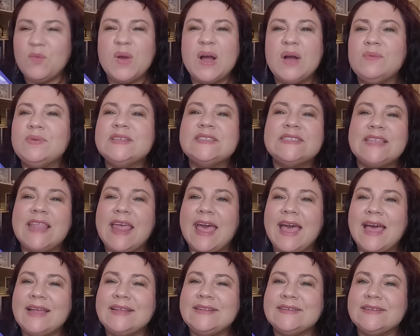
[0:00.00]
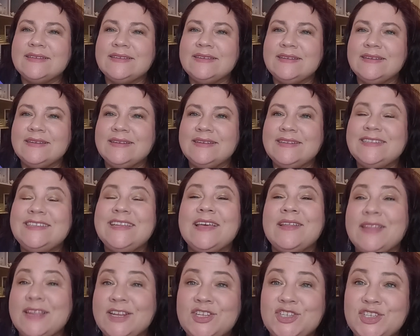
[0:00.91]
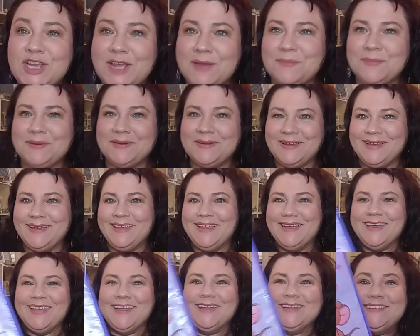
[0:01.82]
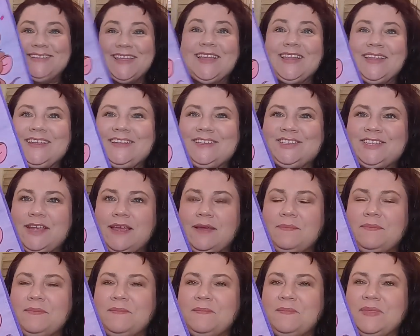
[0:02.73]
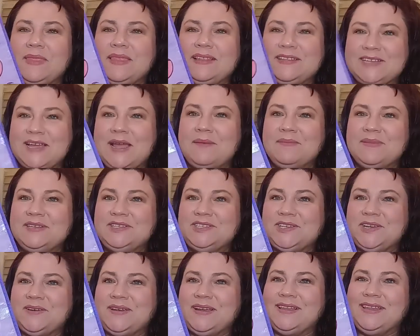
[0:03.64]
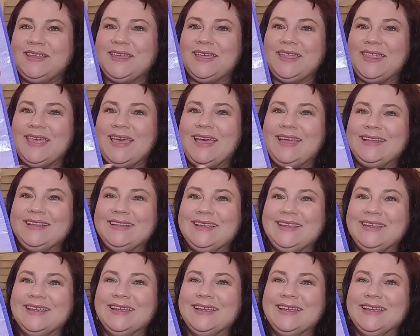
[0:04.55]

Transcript: What was that? Dale and Chip, Dale and Chip, Tom and Jerry. Look at that.